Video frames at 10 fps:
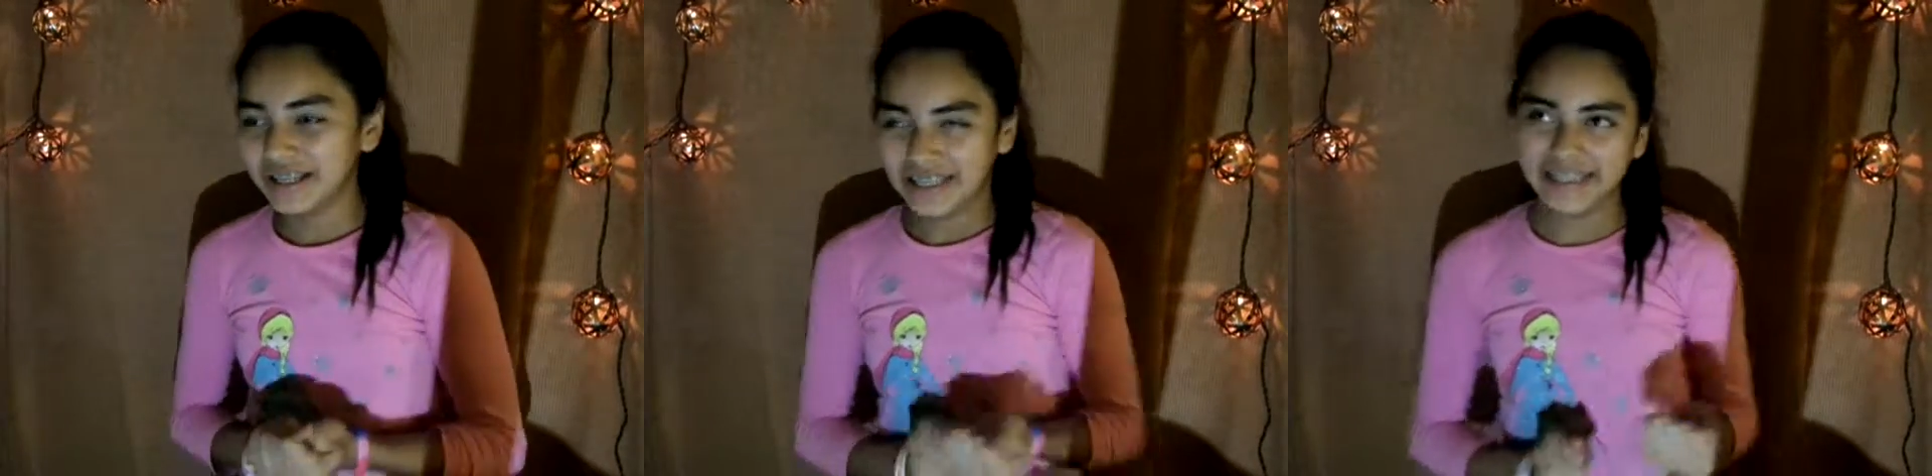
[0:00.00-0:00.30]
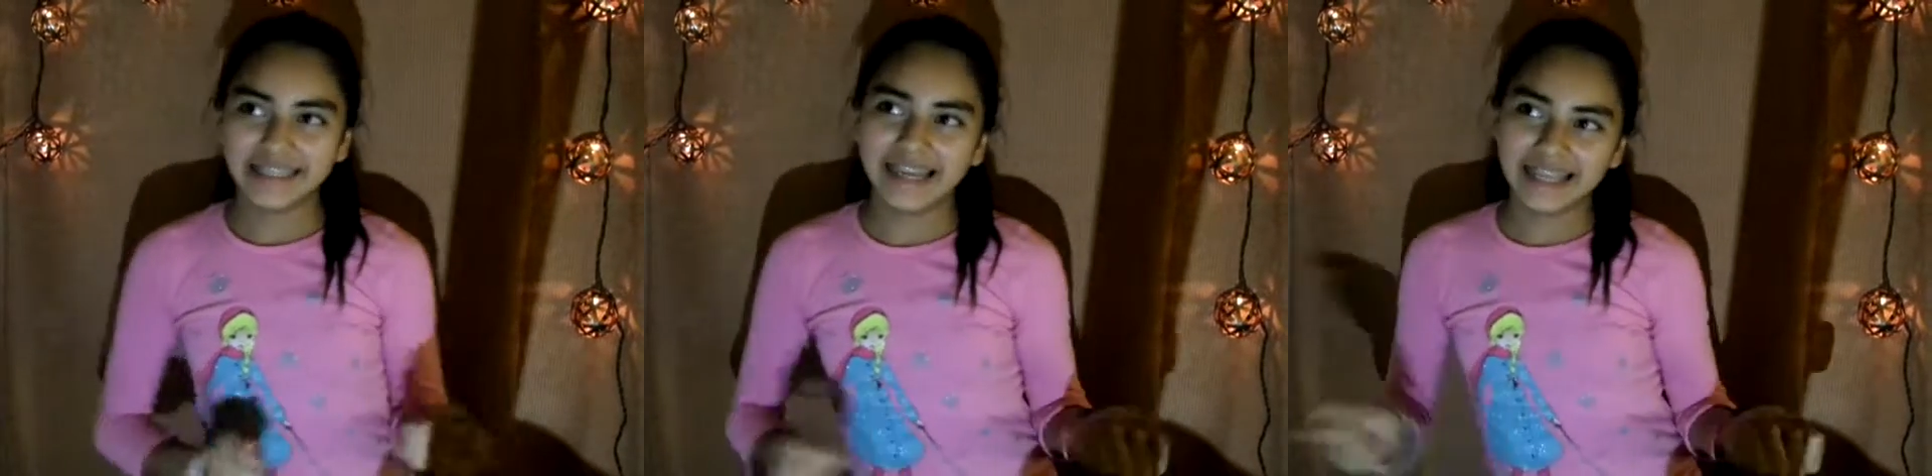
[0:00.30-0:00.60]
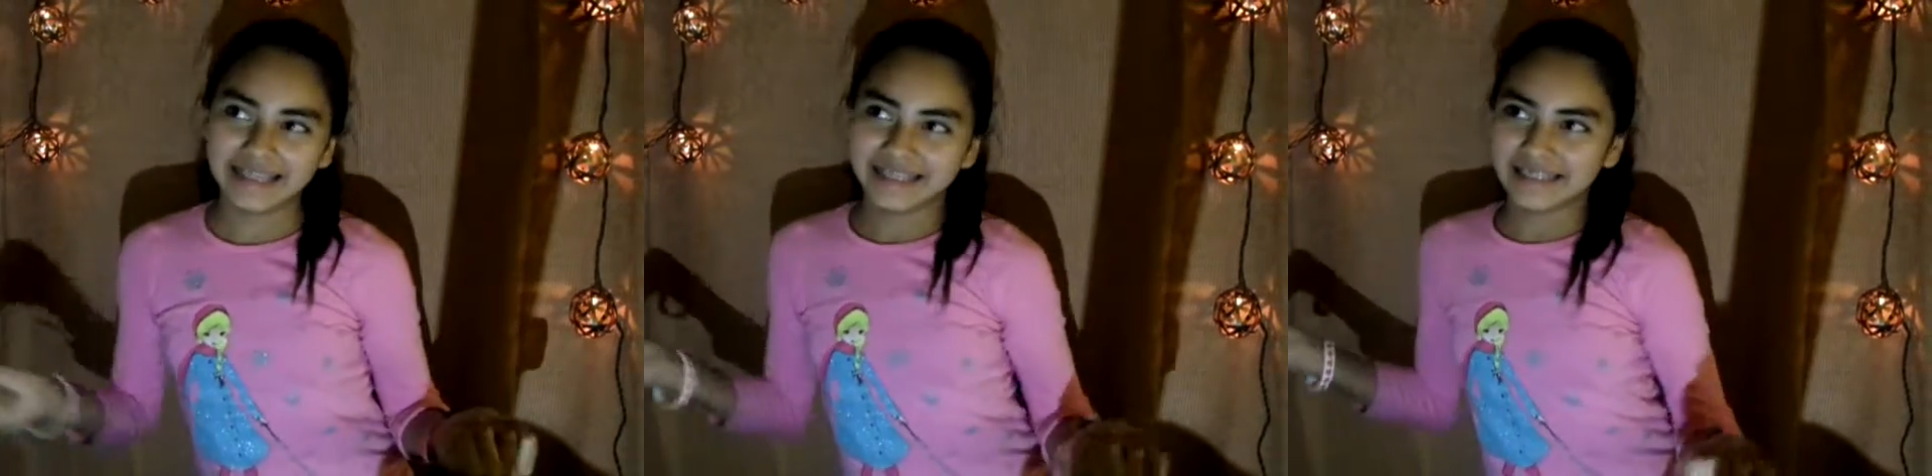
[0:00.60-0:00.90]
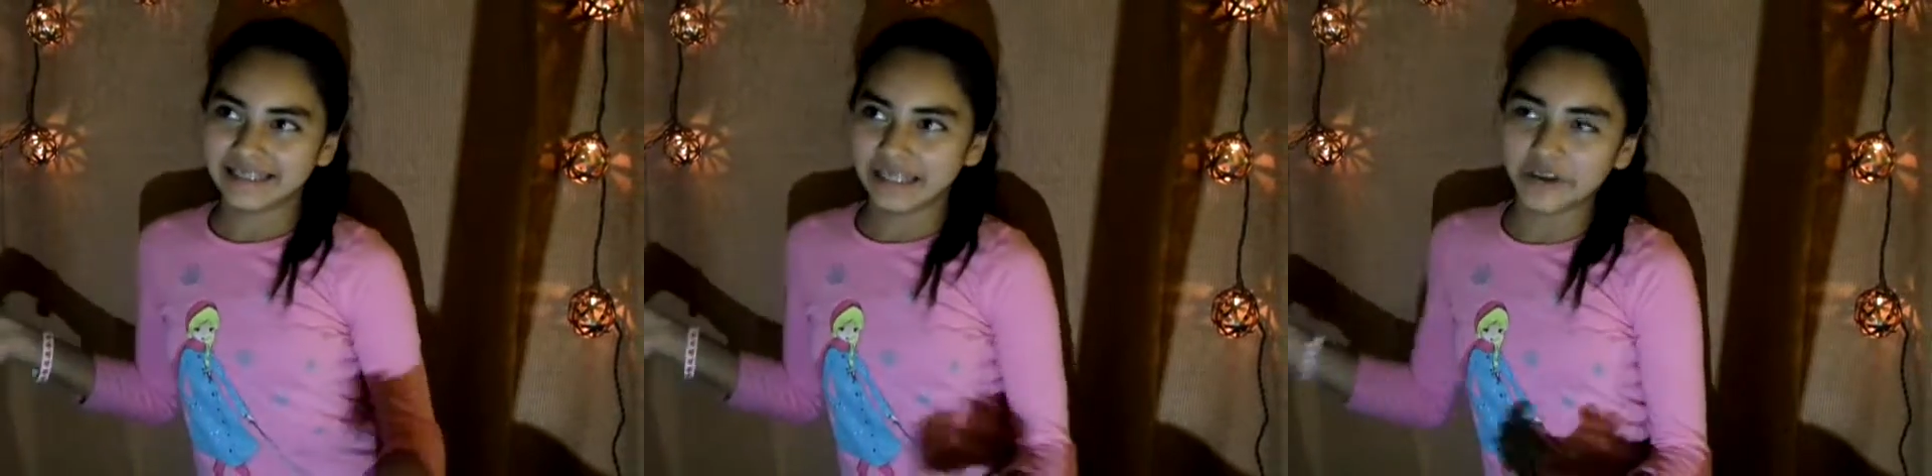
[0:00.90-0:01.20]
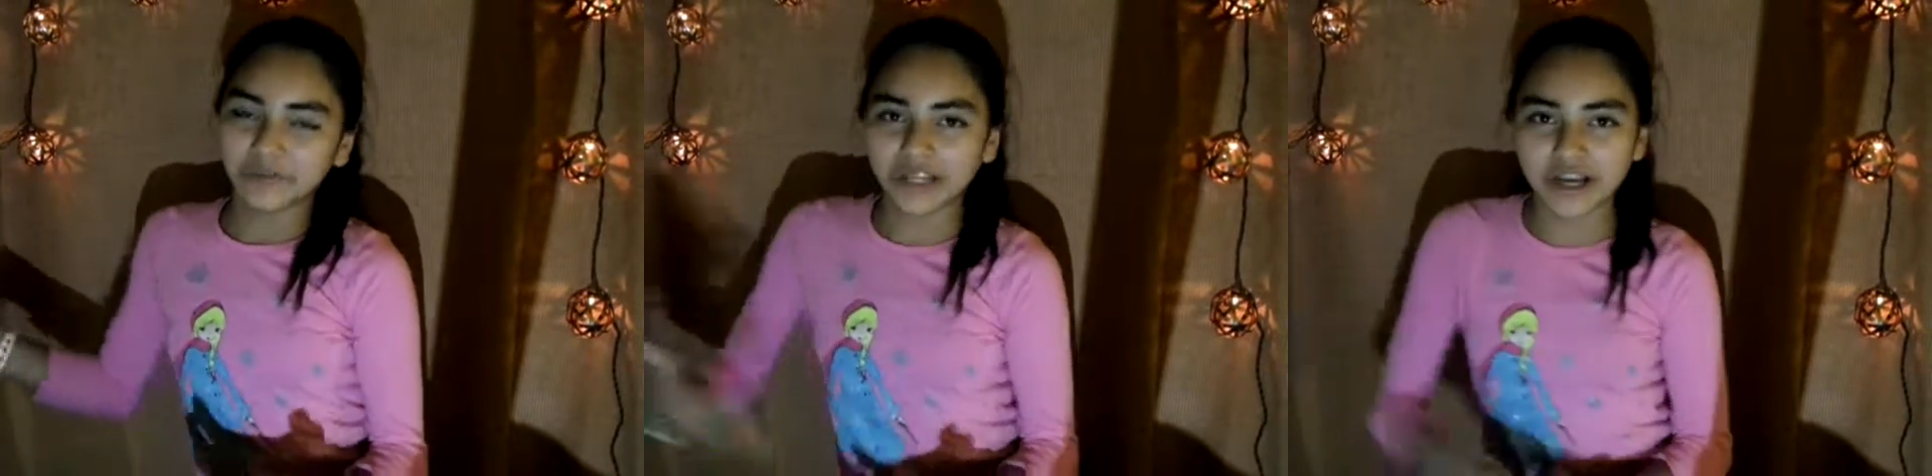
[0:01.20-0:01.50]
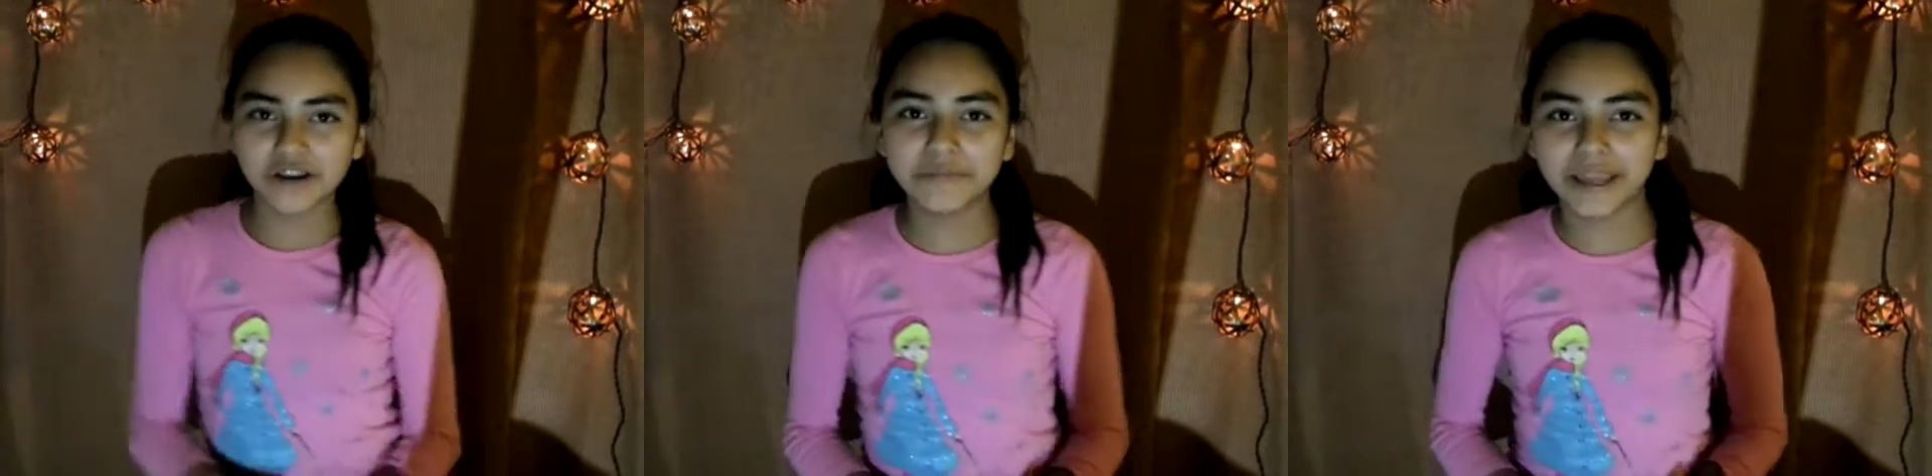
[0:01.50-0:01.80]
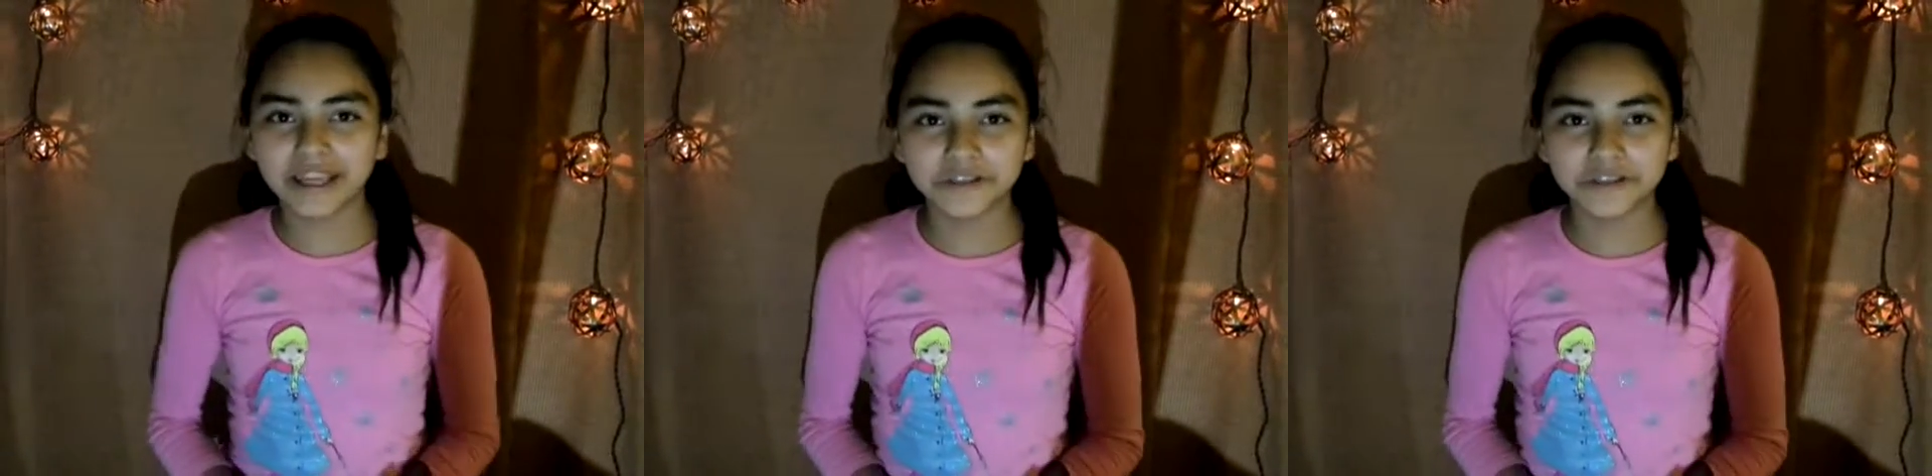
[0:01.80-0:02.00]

And then we come make